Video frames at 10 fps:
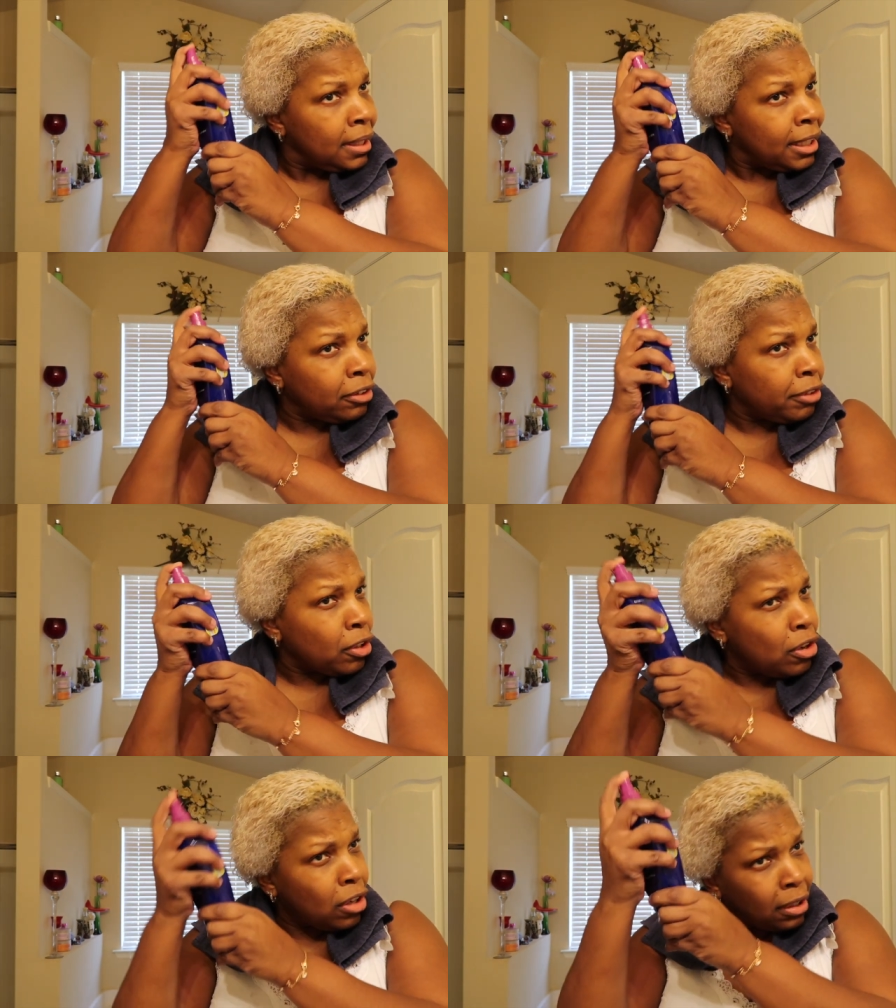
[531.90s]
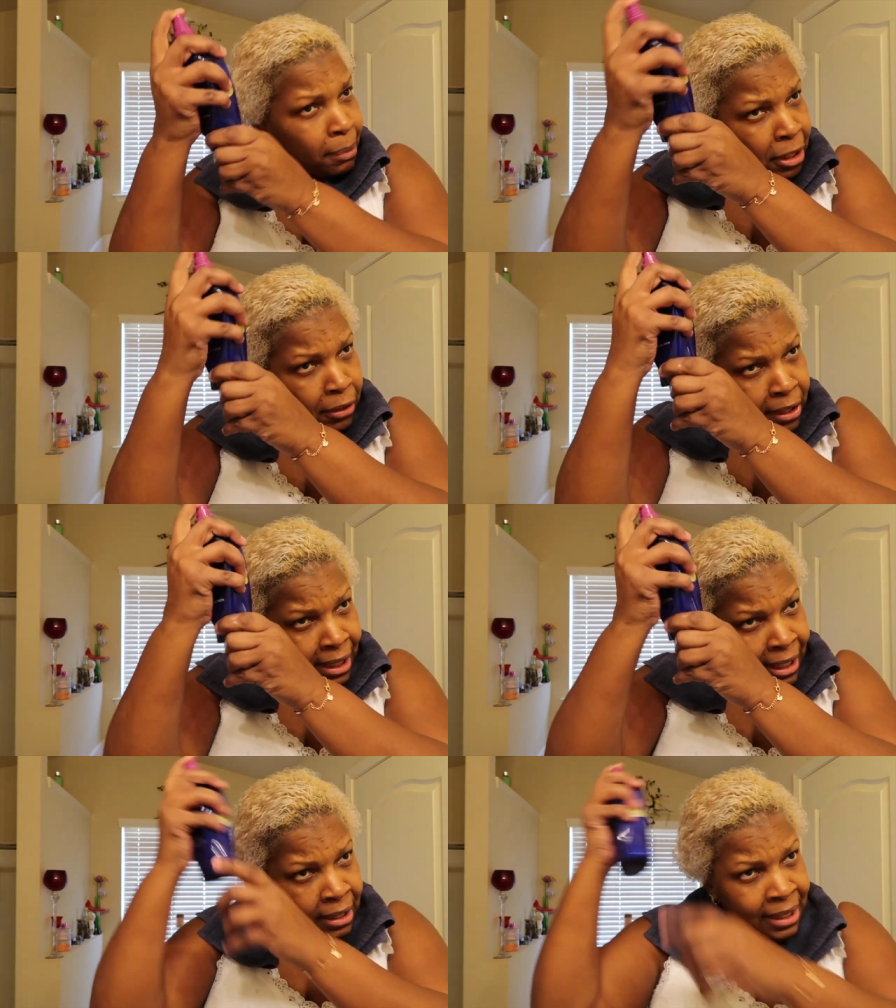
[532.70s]
I don't recall
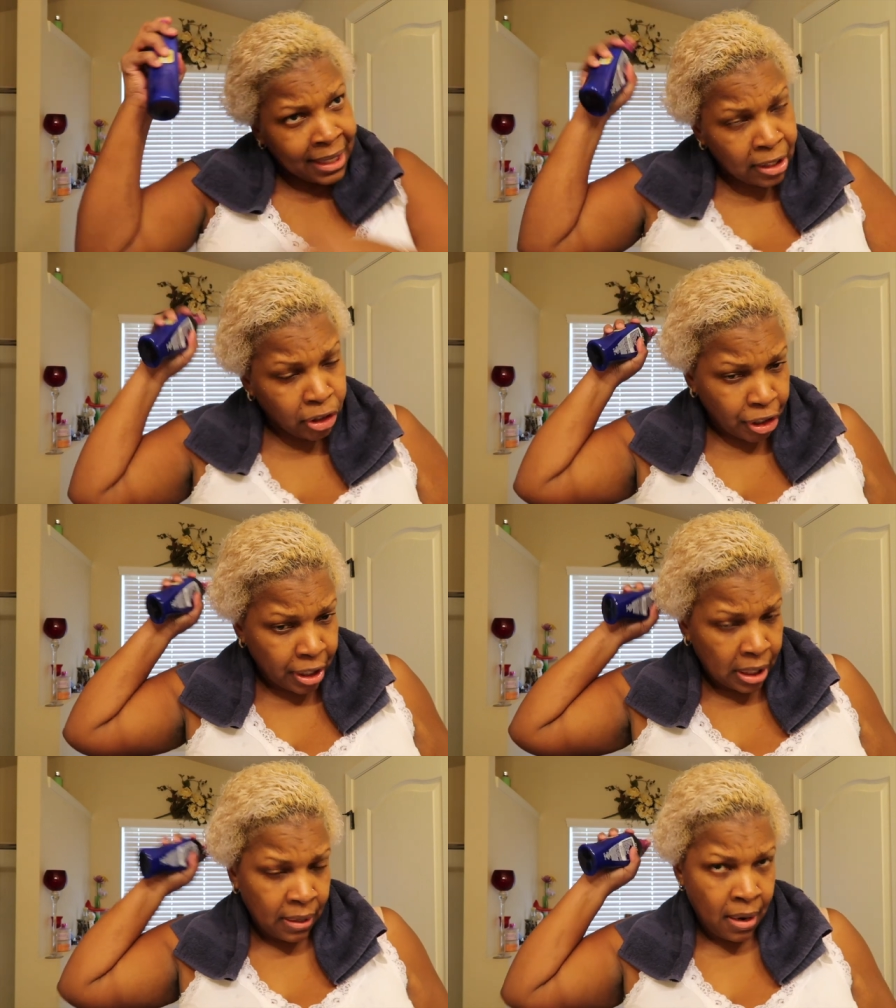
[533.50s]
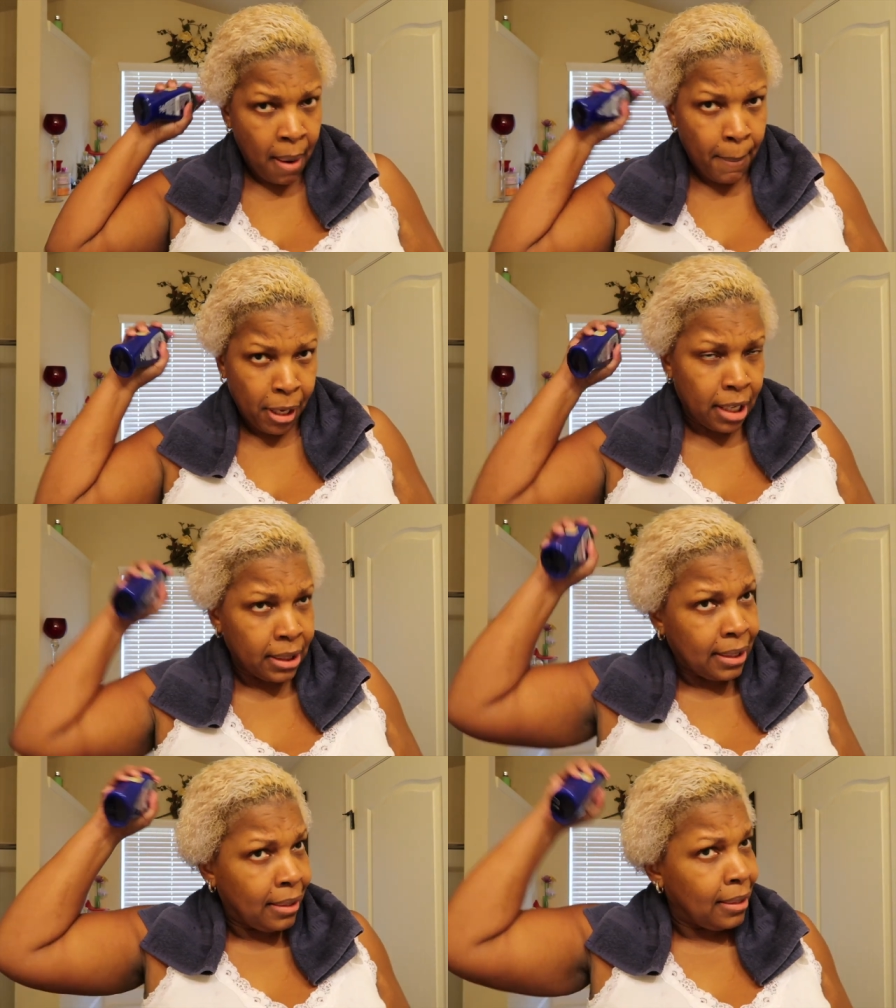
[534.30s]
using it since turning blonde.